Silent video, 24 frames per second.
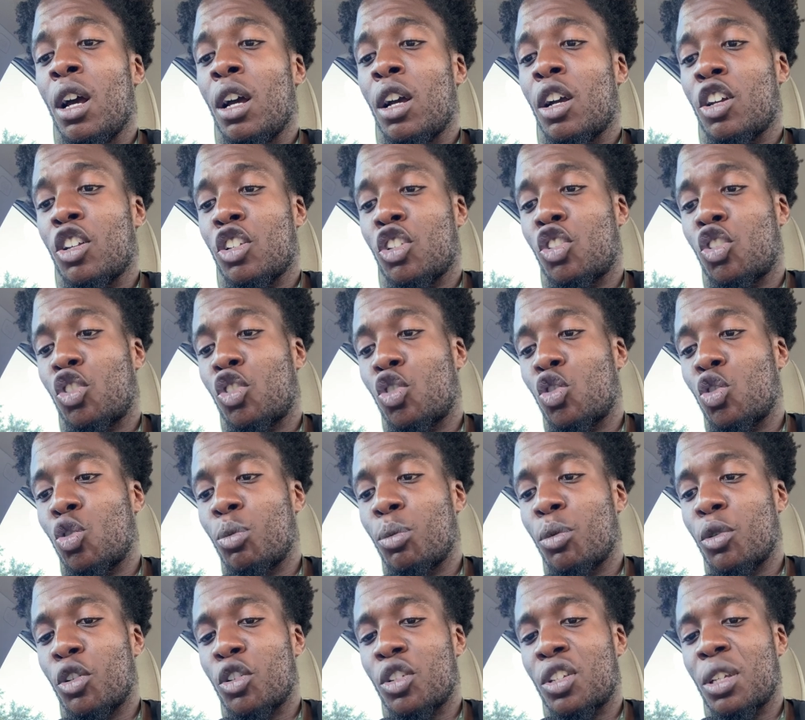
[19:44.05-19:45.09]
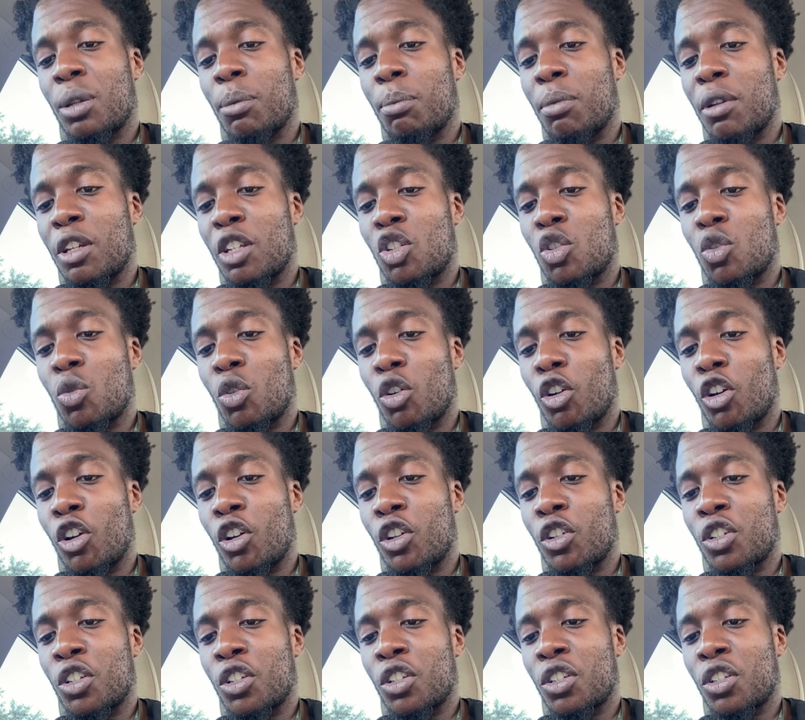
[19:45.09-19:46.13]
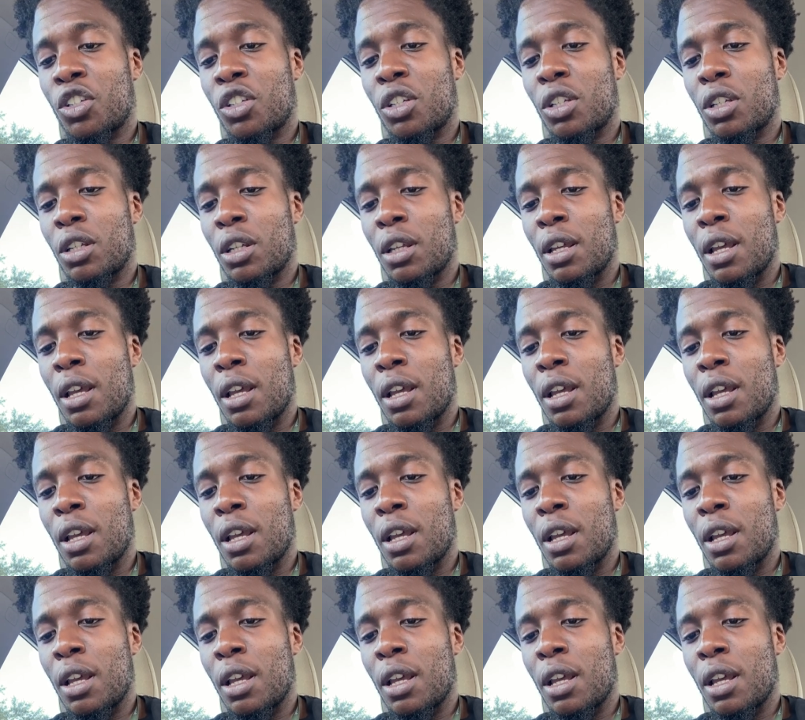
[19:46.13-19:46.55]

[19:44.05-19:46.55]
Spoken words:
consumers' habitual urges,